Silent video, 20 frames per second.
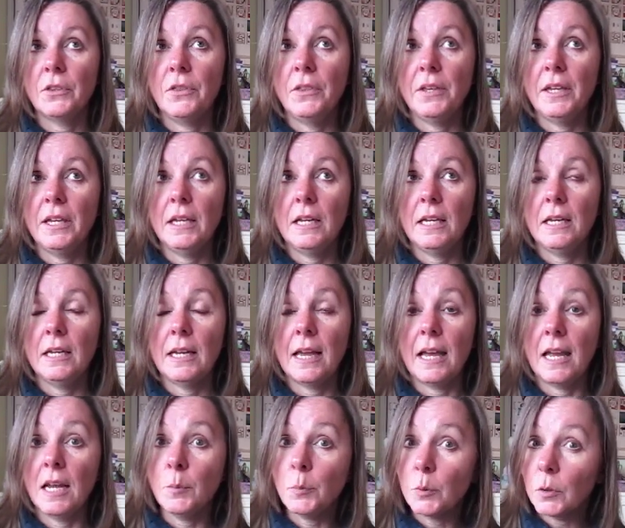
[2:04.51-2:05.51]
The
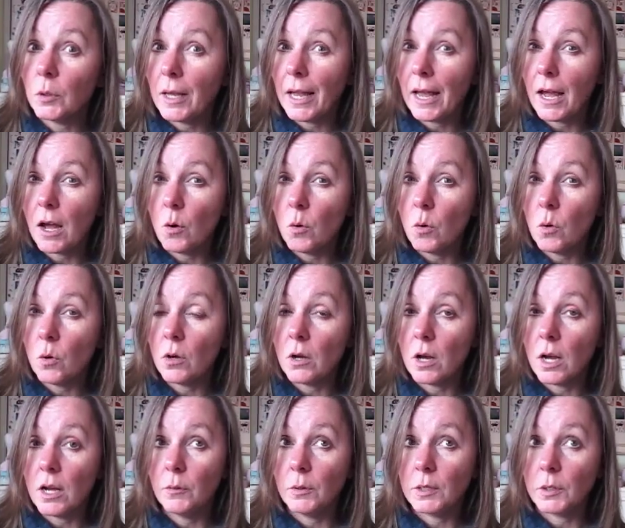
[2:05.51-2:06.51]
April cowl
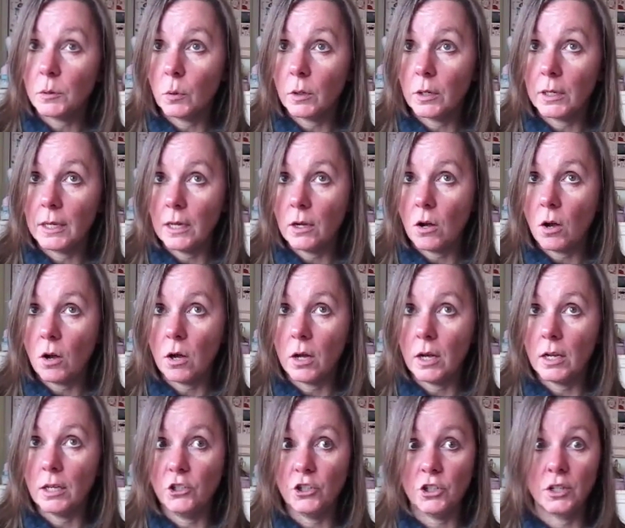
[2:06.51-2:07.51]
I was working
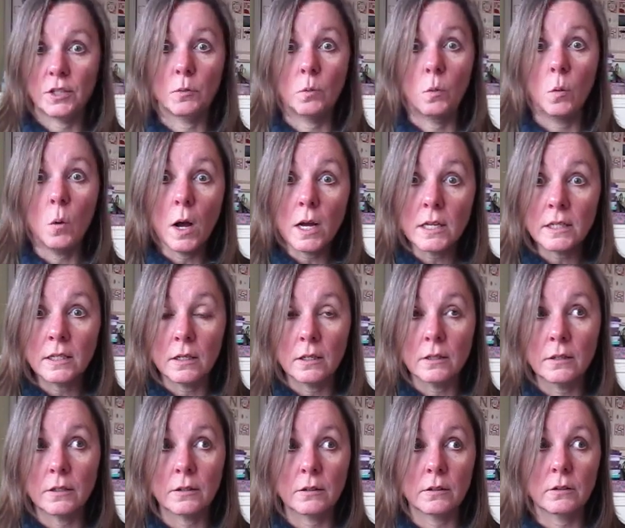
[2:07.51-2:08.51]
on just
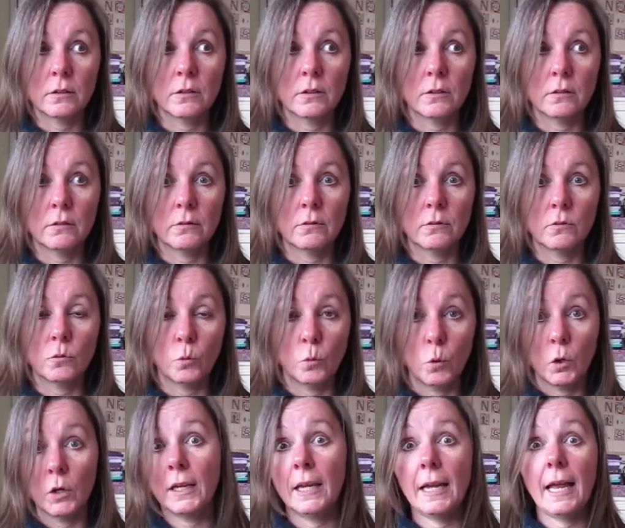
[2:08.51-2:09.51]
wasn't
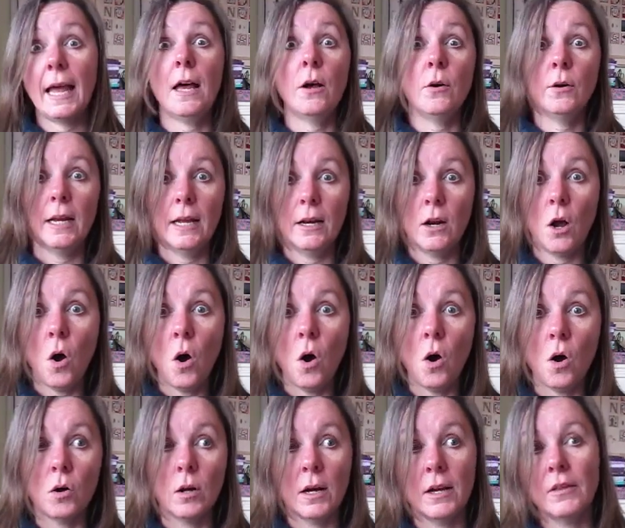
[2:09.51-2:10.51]
working out at all.